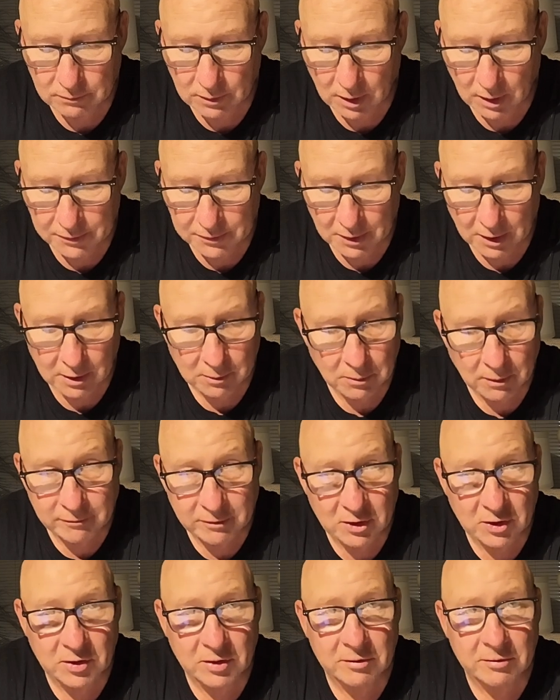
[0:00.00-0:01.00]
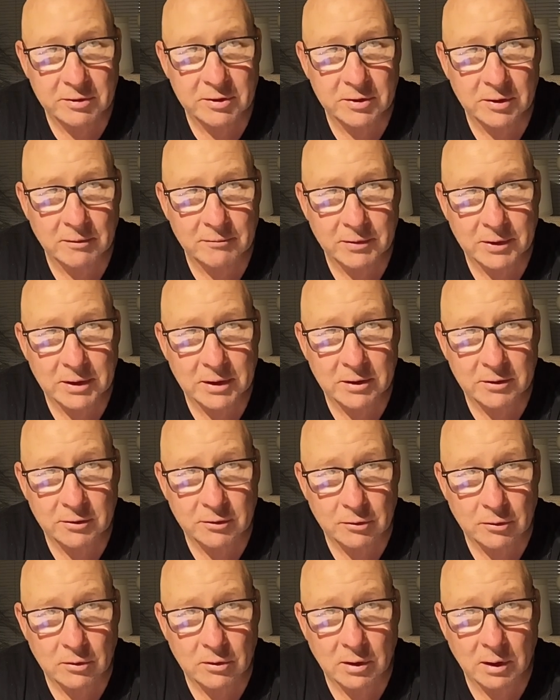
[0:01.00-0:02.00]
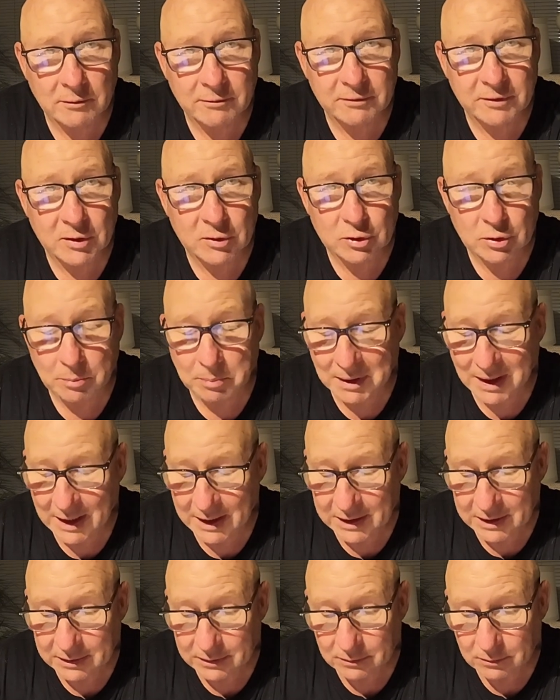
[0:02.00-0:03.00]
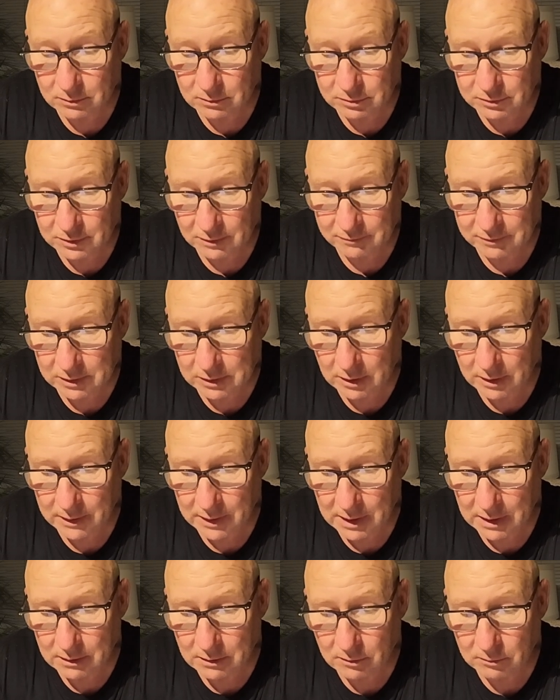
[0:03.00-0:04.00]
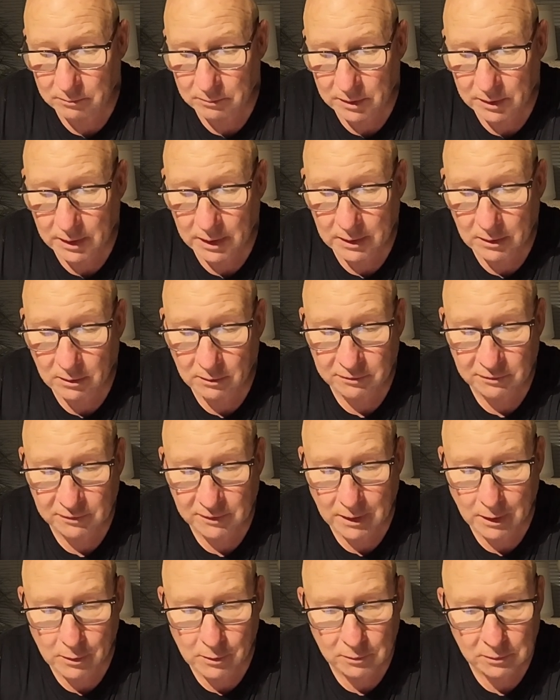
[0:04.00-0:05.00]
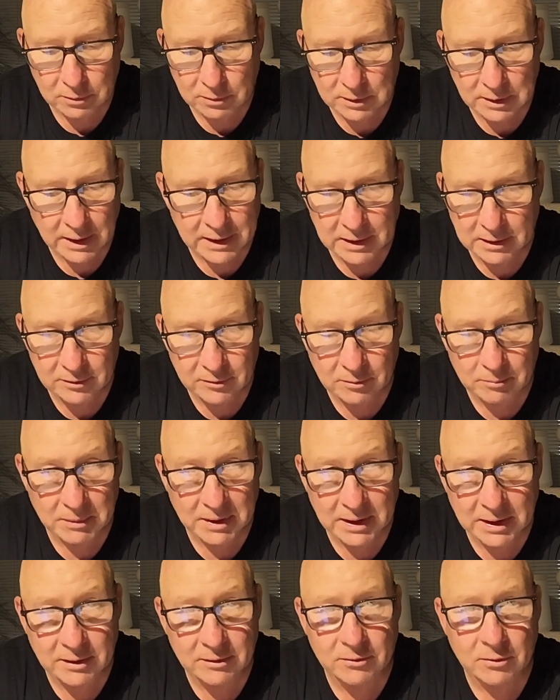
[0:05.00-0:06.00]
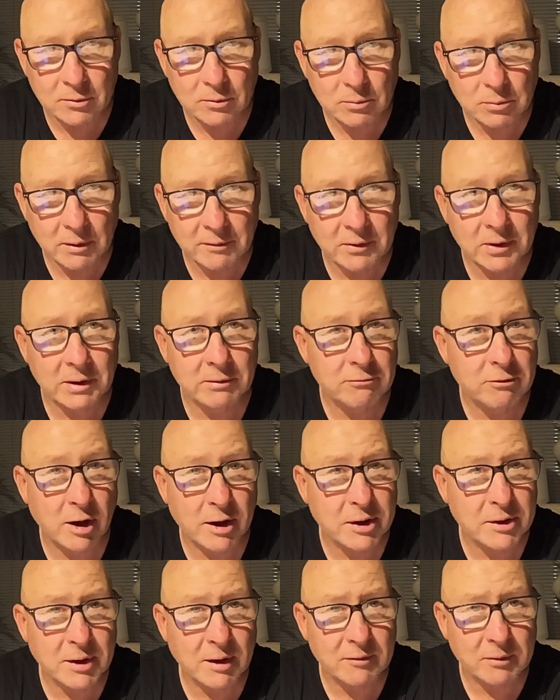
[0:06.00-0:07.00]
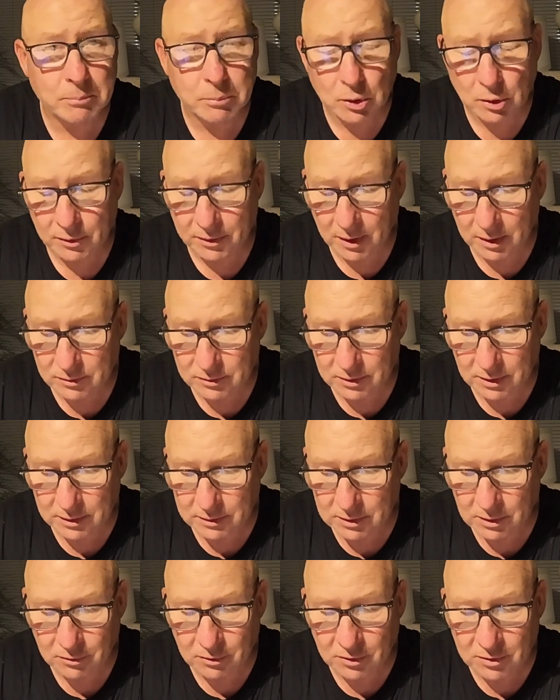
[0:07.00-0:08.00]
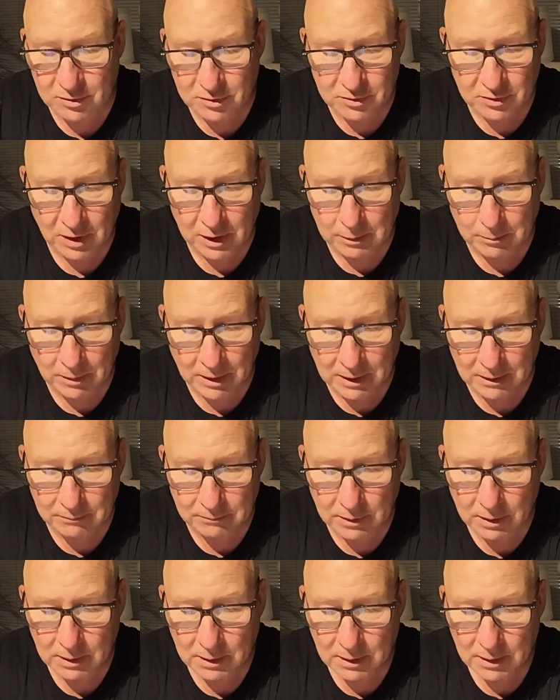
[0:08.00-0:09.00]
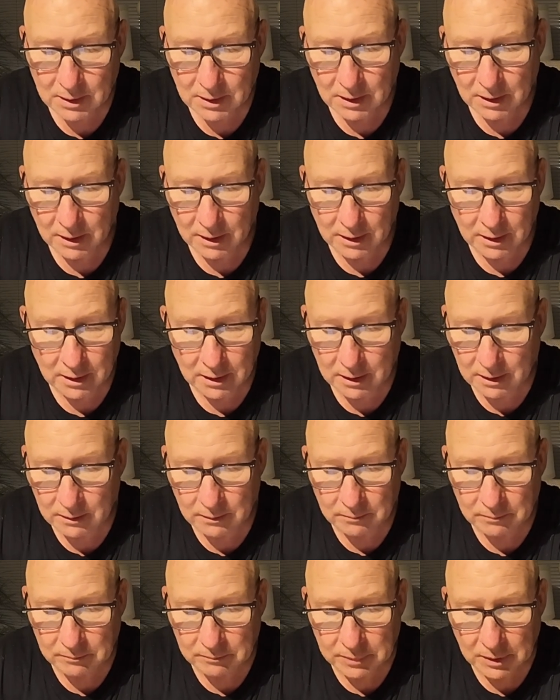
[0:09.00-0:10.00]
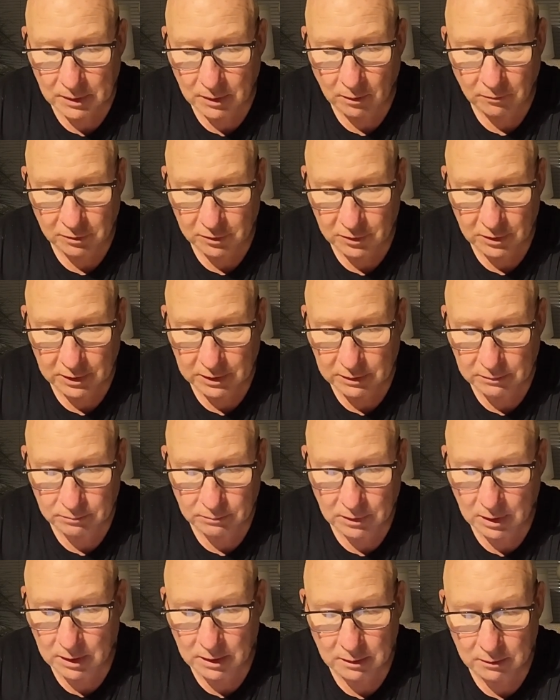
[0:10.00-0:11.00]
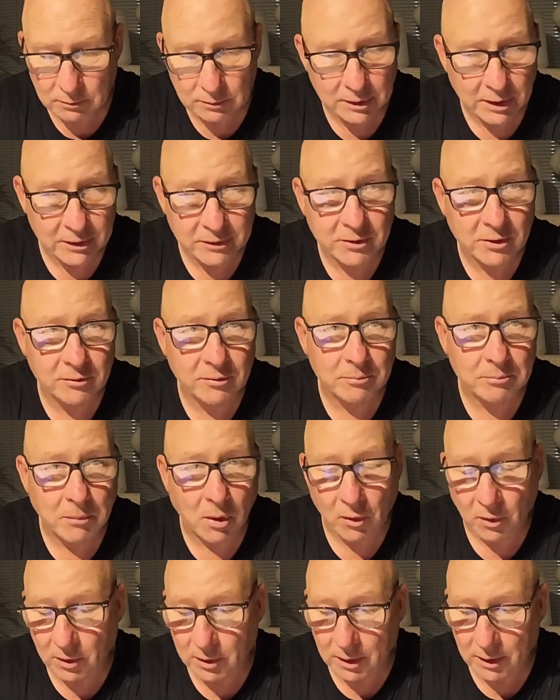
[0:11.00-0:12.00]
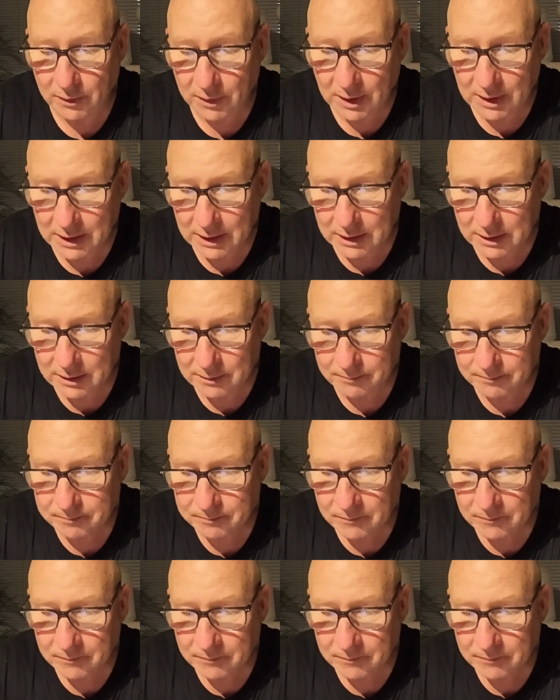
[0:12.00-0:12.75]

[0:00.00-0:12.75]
I don't know whether this is something that's sort of like future planning or something like that on, but they got flow litres a minute, or whether they run another product that uses the same app. But obviously it doesn't monitor that.